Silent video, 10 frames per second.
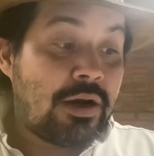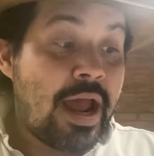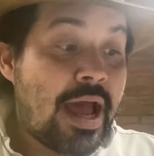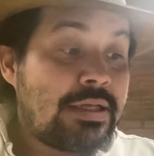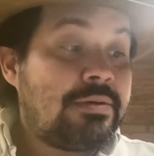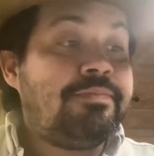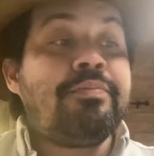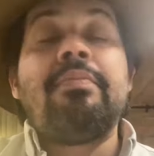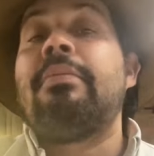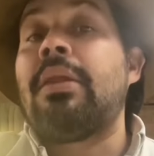has.
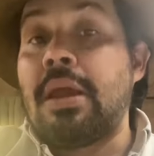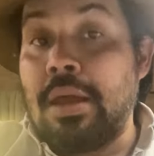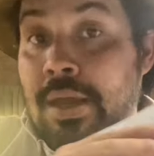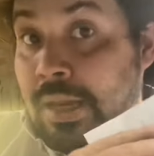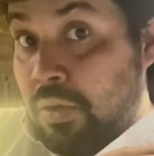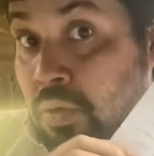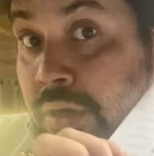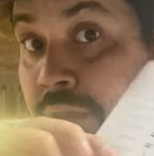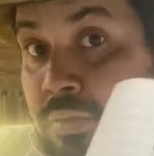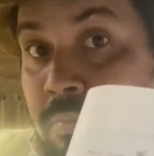And according to